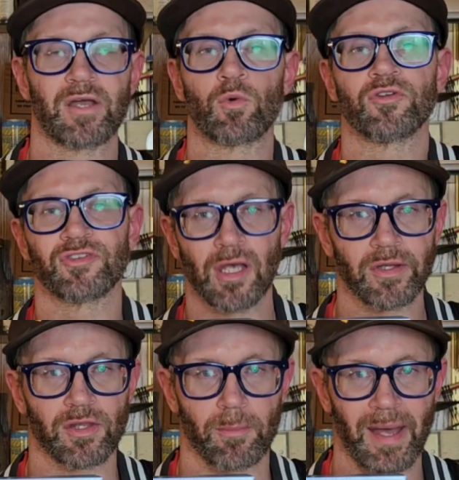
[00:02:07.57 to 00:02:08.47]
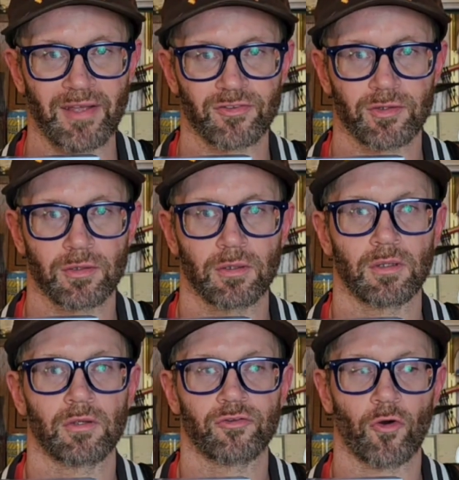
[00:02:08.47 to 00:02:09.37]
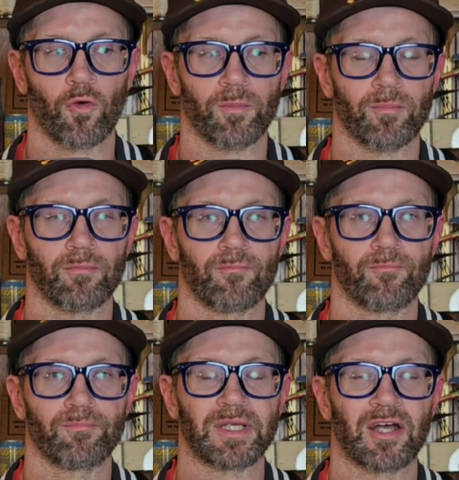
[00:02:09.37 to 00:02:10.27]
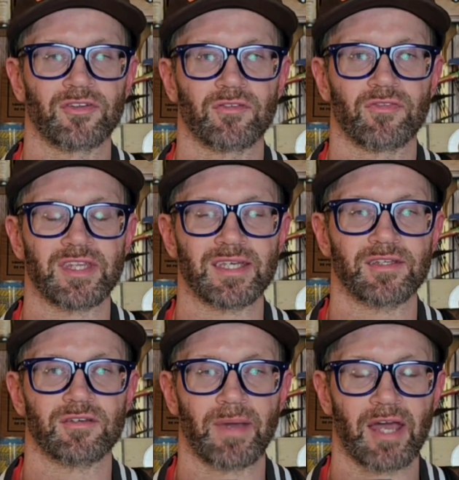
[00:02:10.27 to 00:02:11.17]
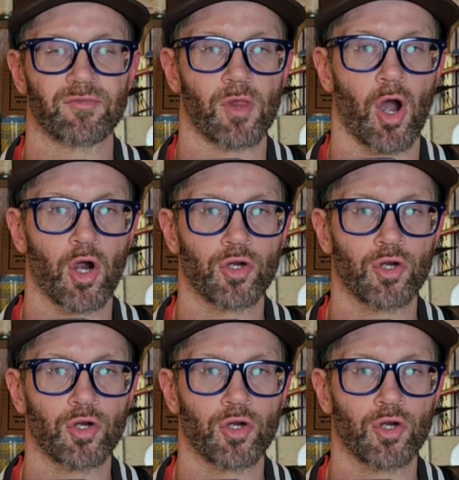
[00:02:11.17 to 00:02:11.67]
They weren't selling the best. So, because of the demand from the